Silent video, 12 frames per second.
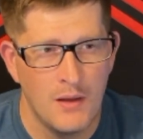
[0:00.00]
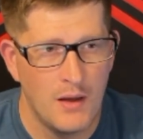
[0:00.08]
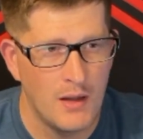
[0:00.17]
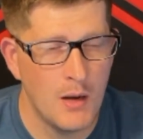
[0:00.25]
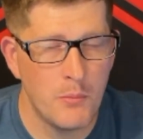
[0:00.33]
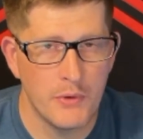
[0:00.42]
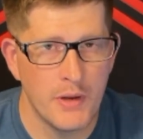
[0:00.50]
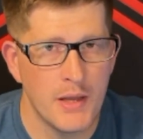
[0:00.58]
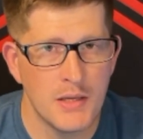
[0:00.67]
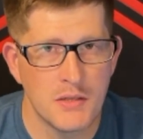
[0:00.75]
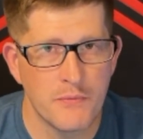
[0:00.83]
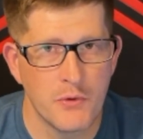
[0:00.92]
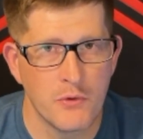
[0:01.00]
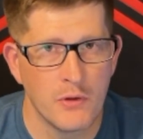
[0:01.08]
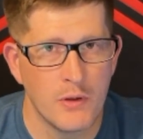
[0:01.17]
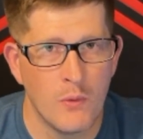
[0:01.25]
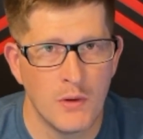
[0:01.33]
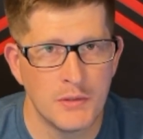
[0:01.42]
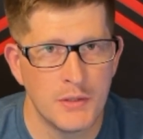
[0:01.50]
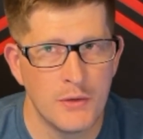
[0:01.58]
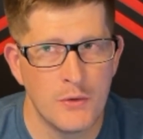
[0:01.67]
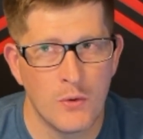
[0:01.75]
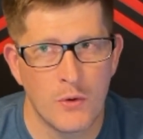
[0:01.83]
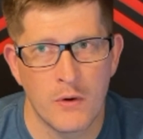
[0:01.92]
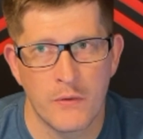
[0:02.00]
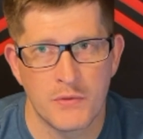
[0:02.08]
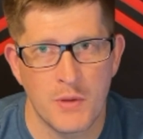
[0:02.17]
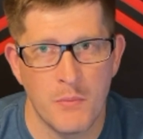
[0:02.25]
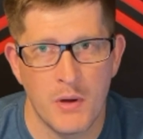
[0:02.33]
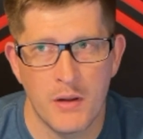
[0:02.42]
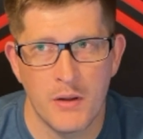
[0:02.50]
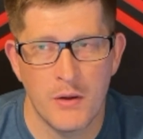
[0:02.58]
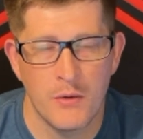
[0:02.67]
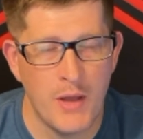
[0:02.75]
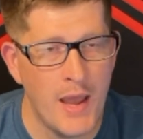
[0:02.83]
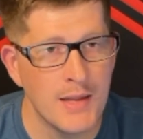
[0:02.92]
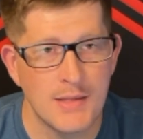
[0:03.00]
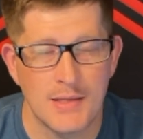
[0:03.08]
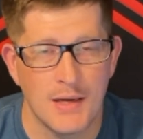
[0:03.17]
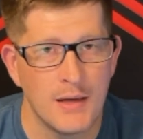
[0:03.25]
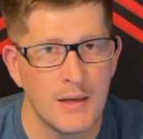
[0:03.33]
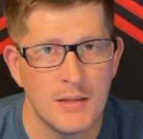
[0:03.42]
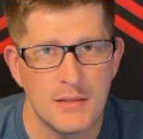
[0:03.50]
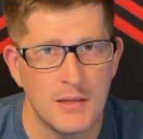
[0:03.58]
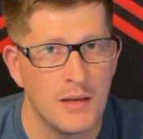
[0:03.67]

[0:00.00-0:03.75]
a couple days if you really want to, or if somebody who hates science,